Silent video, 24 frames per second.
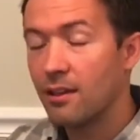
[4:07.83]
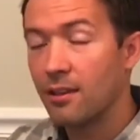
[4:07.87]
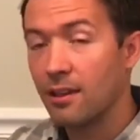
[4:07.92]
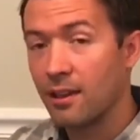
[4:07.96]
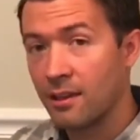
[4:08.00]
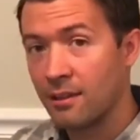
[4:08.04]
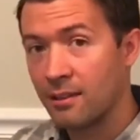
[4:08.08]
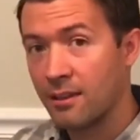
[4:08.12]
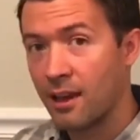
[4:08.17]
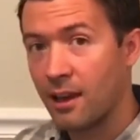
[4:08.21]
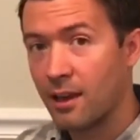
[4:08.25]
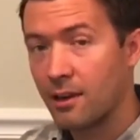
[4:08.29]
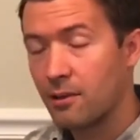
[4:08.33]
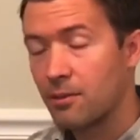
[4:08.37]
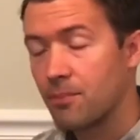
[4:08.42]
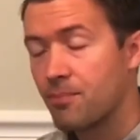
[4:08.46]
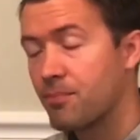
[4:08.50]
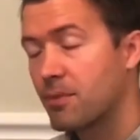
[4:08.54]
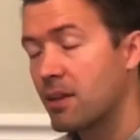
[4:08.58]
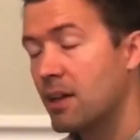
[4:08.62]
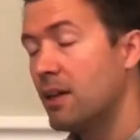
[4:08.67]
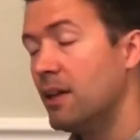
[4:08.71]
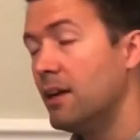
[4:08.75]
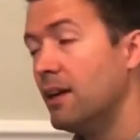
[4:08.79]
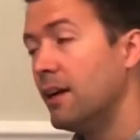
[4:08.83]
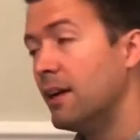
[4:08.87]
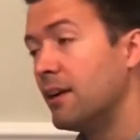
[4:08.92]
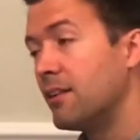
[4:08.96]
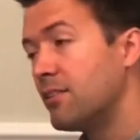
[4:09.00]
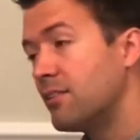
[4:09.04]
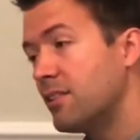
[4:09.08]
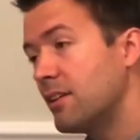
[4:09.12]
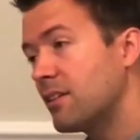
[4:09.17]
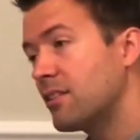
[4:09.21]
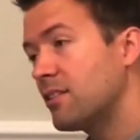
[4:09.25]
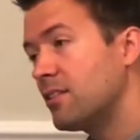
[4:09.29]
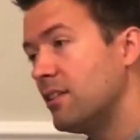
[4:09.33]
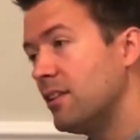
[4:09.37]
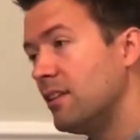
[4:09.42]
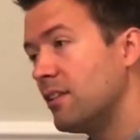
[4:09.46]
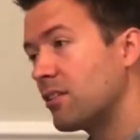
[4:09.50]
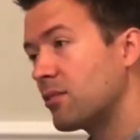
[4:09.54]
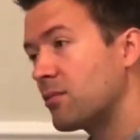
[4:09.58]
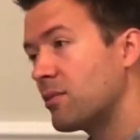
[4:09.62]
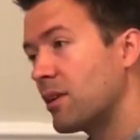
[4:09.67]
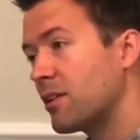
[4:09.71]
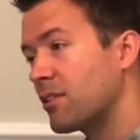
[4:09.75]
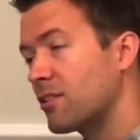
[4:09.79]
like that. The
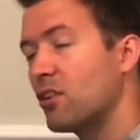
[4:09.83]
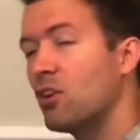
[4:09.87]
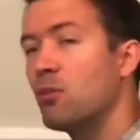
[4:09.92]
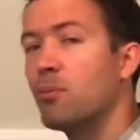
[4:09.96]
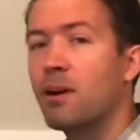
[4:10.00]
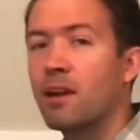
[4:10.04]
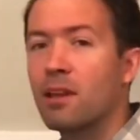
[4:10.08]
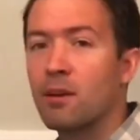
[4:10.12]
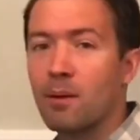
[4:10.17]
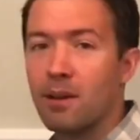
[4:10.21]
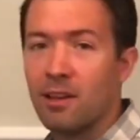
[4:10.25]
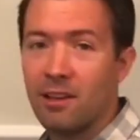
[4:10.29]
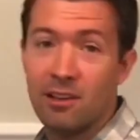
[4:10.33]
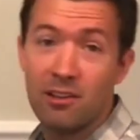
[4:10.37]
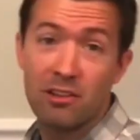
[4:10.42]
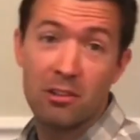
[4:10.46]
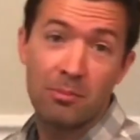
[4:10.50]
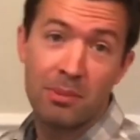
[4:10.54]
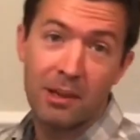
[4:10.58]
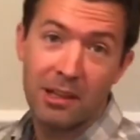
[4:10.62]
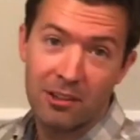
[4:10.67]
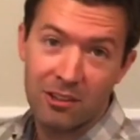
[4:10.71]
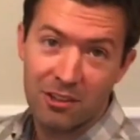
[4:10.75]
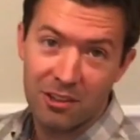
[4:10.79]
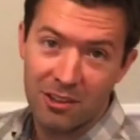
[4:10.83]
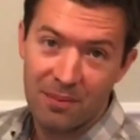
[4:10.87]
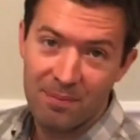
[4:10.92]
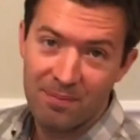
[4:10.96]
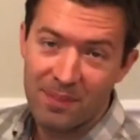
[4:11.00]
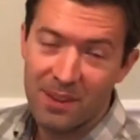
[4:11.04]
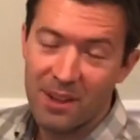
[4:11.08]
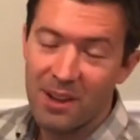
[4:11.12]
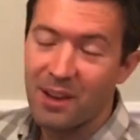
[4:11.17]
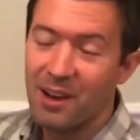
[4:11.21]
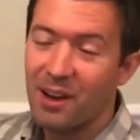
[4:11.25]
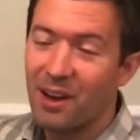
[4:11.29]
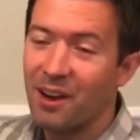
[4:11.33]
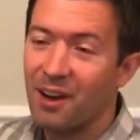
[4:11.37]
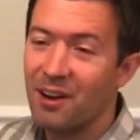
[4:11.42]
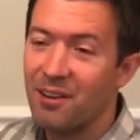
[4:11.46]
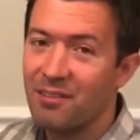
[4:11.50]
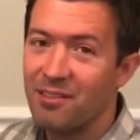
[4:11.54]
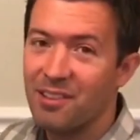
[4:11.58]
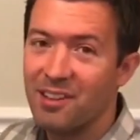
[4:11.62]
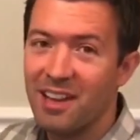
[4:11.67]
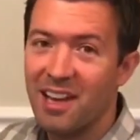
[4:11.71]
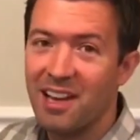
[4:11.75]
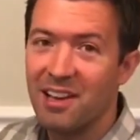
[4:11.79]
16th rest, oh by the way, here's a picture
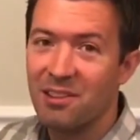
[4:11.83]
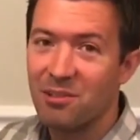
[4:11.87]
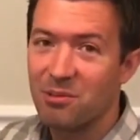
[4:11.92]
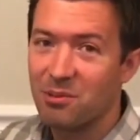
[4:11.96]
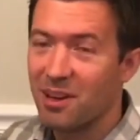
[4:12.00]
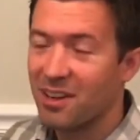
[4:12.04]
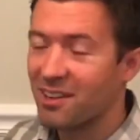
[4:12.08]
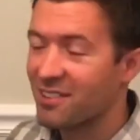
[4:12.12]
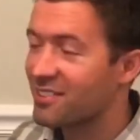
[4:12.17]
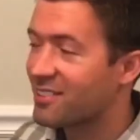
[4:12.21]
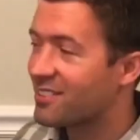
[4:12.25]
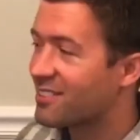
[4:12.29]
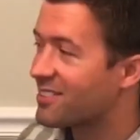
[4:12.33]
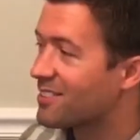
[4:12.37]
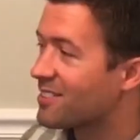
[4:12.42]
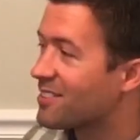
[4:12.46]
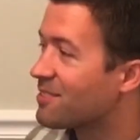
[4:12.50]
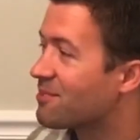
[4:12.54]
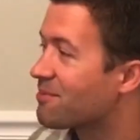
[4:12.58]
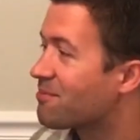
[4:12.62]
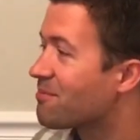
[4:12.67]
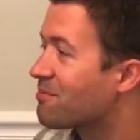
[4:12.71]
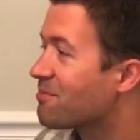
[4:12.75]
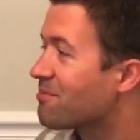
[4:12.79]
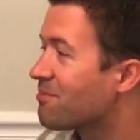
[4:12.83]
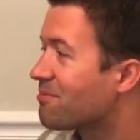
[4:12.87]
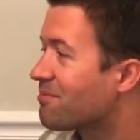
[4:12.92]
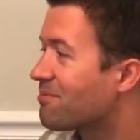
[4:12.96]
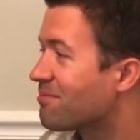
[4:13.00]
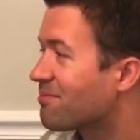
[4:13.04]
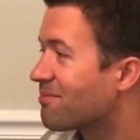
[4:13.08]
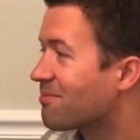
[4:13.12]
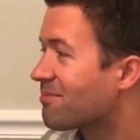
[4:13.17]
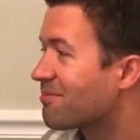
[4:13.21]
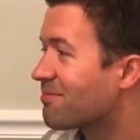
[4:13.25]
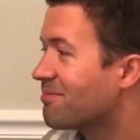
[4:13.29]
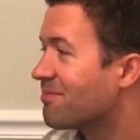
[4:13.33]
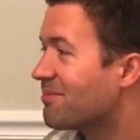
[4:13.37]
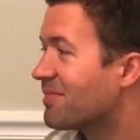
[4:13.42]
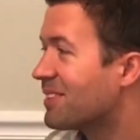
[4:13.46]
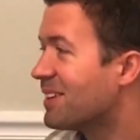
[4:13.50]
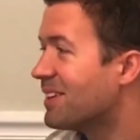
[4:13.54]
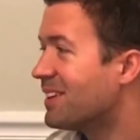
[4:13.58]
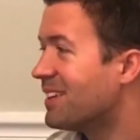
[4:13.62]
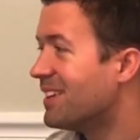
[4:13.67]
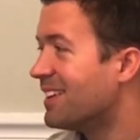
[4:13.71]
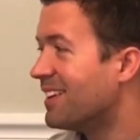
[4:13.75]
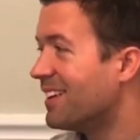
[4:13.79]
of the 8th rests.
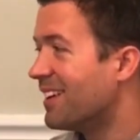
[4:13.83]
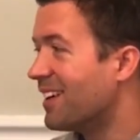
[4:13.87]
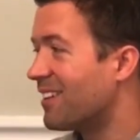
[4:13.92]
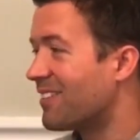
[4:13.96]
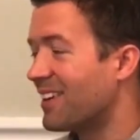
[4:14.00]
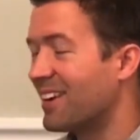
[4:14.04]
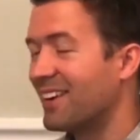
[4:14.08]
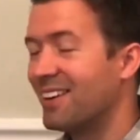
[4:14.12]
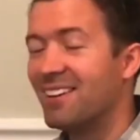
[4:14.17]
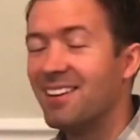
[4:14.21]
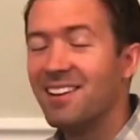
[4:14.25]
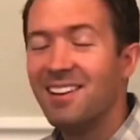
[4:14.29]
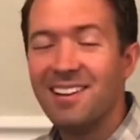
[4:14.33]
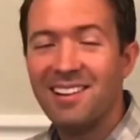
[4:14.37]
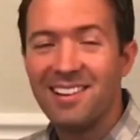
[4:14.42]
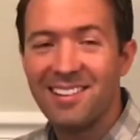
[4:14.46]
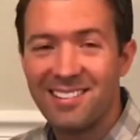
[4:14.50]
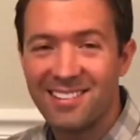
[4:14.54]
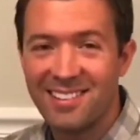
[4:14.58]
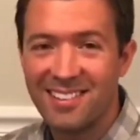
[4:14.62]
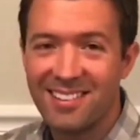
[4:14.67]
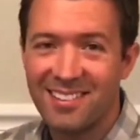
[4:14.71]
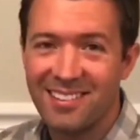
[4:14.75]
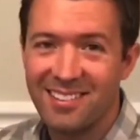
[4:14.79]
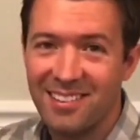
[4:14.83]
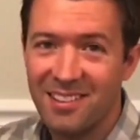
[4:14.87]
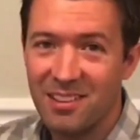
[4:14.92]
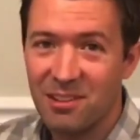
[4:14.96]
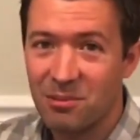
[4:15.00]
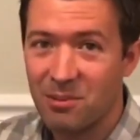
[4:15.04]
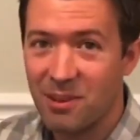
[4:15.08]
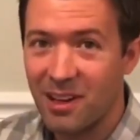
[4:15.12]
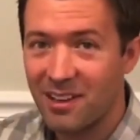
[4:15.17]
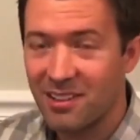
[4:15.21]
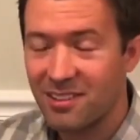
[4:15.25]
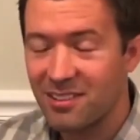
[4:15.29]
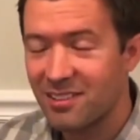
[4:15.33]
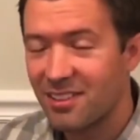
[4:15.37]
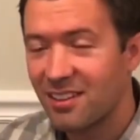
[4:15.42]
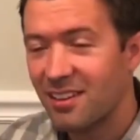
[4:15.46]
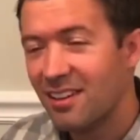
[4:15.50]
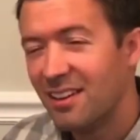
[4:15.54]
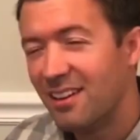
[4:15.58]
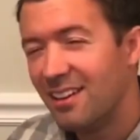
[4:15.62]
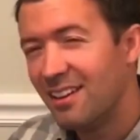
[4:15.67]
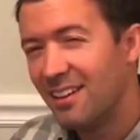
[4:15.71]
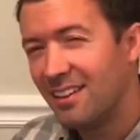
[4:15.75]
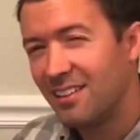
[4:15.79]
Alright, the 16th rest
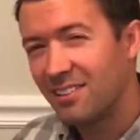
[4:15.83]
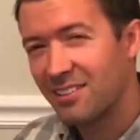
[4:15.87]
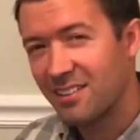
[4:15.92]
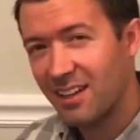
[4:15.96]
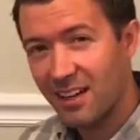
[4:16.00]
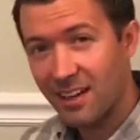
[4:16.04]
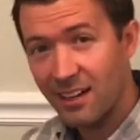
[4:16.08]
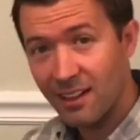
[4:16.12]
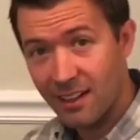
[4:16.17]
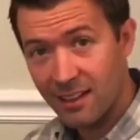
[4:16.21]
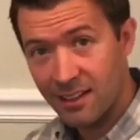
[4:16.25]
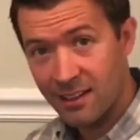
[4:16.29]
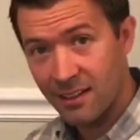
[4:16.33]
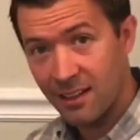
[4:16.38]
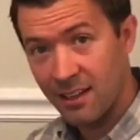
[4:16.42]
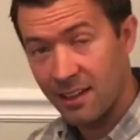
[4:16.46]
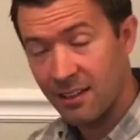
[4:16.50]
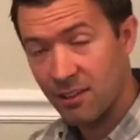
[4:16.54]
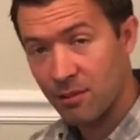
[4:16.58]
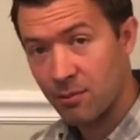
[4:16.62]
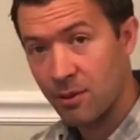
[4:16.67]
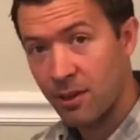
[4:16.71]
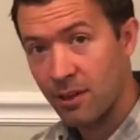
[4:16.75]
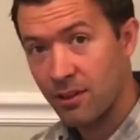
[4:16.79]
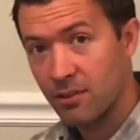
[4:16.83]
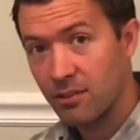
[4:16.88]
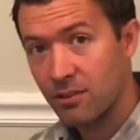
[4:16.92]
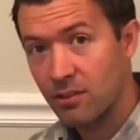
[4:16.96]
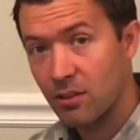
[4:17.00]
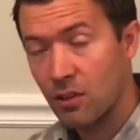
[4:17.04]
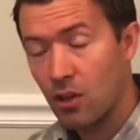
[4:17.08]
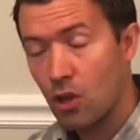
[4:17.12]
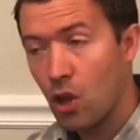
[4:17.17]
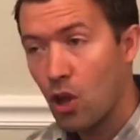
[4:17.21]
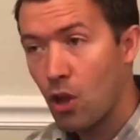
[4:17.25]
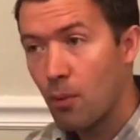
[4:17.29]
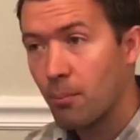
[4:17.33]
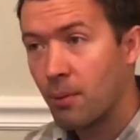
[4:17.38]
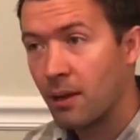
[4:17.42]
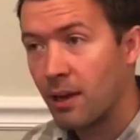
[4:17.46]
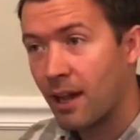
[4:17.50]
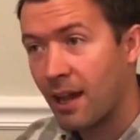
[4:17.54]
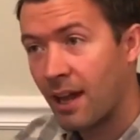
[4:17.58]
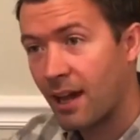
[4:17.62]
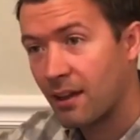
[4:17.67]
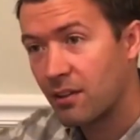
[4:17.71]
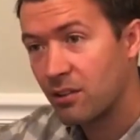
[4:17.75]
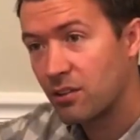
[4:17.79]
is kind of like an 8th rest, but
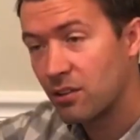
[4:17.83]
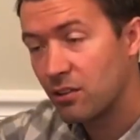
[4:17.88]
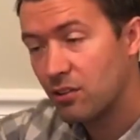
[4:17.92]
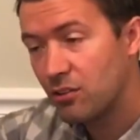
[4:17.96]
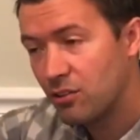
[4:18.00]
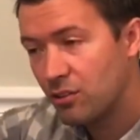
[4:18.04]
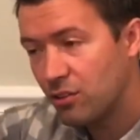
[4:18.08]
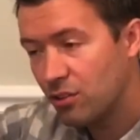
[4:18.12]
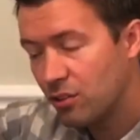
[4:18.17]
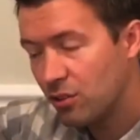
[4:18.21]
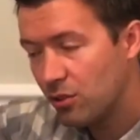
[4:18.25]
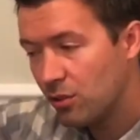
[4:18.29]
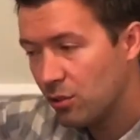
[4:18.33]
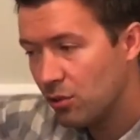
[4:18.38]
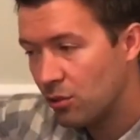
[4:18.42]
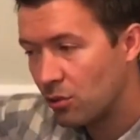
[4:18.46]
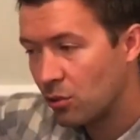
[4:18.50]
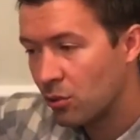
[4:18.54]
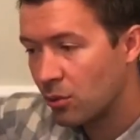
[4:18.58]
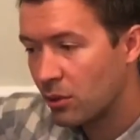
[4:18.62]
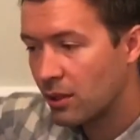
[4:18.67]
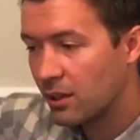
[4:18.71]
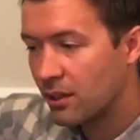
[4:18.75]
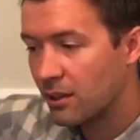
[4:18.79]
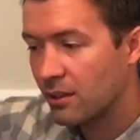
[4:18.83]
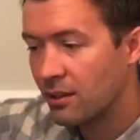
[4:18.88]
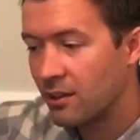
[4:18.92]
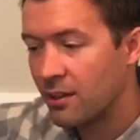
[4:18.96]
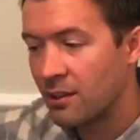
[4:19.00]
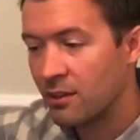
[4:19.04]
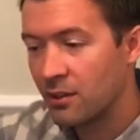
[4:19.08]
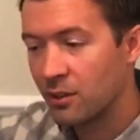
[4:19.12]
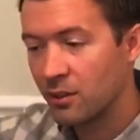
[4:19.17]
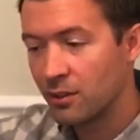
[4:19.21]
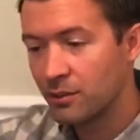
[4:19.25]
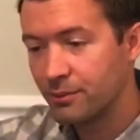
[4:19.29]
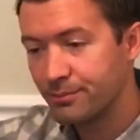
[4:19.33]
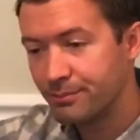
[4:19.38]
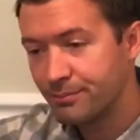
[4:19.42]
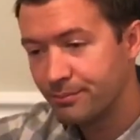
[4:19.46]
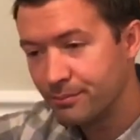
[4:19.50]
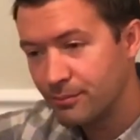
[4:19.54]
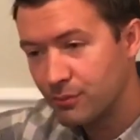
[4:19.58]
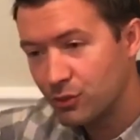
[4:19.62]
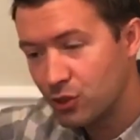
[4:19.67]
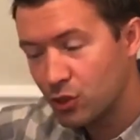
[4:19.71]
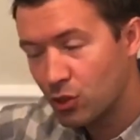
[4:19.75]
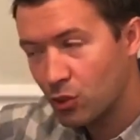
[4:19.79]
it has 2 little
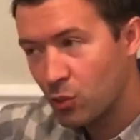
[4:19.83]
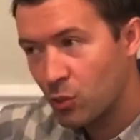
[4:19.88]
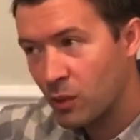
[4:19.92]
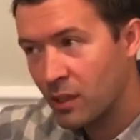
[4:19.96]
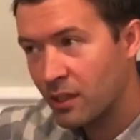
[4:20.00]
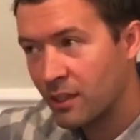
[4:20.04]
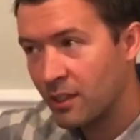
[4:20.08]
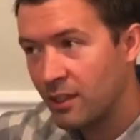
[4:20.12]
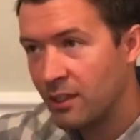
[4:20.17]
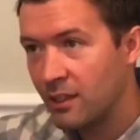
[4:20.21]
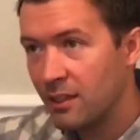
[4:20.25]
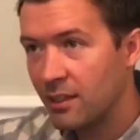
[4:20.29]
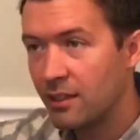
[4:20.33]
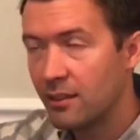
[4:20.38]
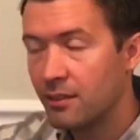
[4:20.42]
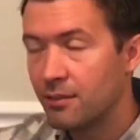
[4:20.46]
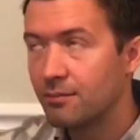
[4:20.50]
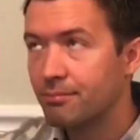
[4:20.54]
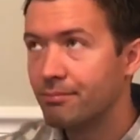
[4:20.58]
squiggly,